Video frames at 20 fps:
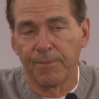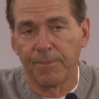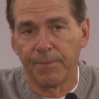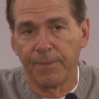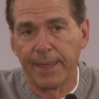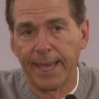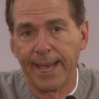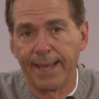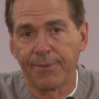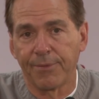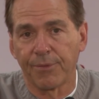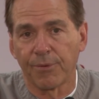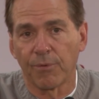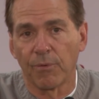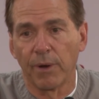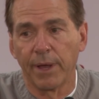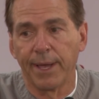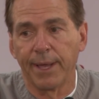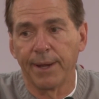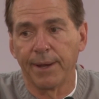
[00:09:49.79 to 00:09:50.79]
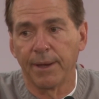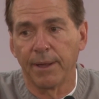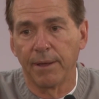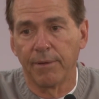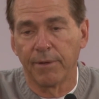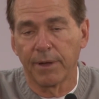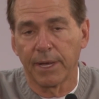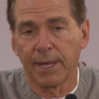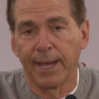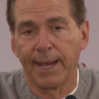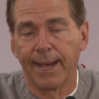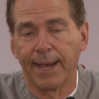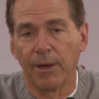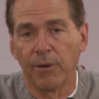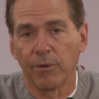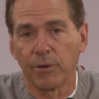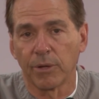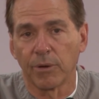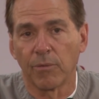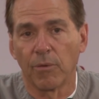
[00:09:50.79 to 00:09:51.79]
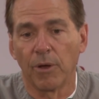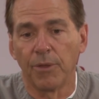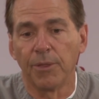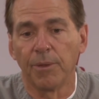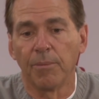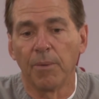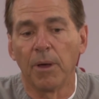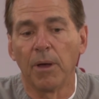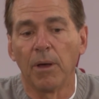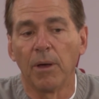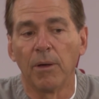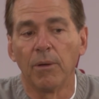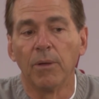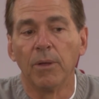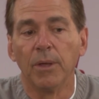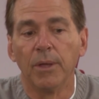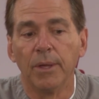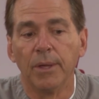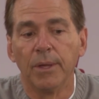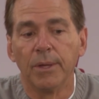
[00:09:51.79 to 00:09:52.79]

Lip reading: that threat of a guy who can run the ball